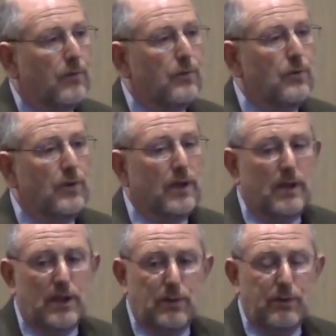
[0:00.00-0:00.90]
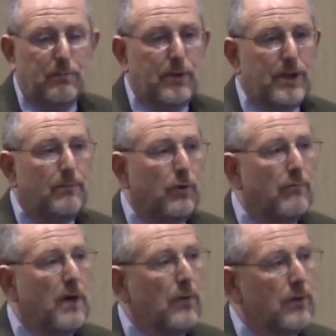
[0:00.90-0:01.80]
Through the connection with Pradeep,
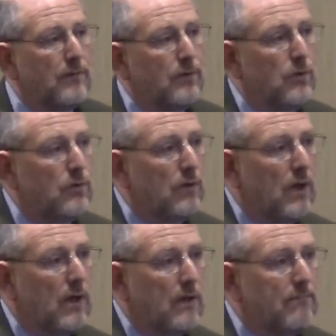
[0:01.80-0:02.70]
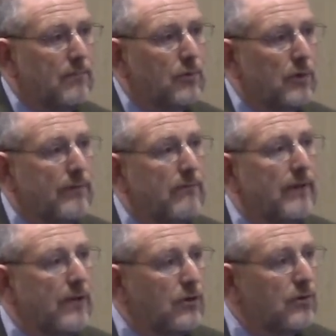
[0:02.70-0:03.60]
we've met with a few sort of
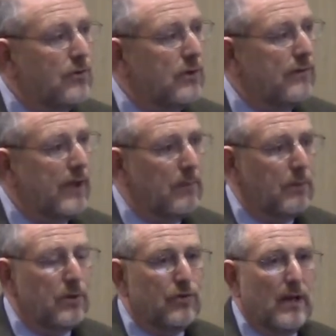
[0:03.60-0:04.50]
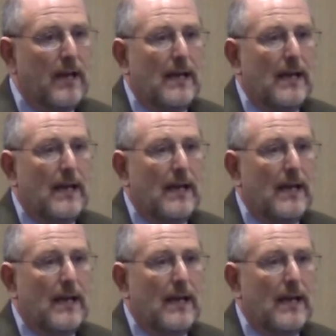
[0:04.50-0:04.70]
inventors and developers,